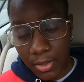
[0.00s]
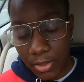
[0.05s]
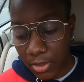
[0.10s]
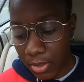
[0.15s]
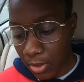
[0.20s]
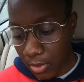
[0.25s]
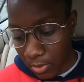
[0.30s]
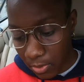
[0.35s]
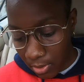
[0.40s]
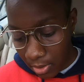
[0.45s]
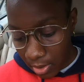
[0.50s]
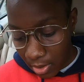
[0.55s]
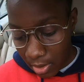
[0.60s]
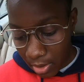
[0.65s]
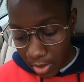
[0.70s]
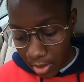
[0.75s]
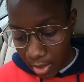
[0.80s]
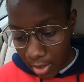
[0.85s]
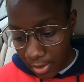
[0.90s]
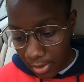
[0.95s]
So,
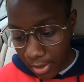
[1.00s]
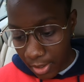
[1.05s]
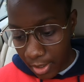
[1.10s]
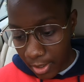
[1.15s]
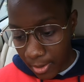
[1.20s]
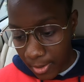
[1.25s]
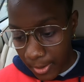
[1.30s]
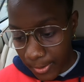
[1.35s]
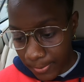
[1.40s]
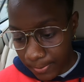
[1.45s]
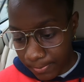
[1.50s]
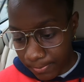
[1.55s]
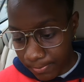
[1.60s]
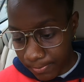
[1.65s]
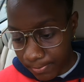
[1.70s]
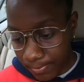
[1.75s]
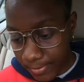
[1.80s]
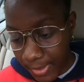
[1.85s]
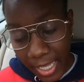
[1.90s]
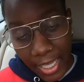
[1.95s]

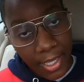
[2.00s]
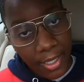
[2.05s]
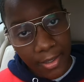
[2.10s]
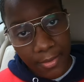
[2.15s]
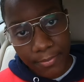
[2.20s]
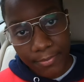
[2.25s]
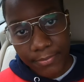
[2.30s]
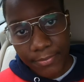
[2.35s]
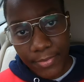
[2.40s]
um, hey,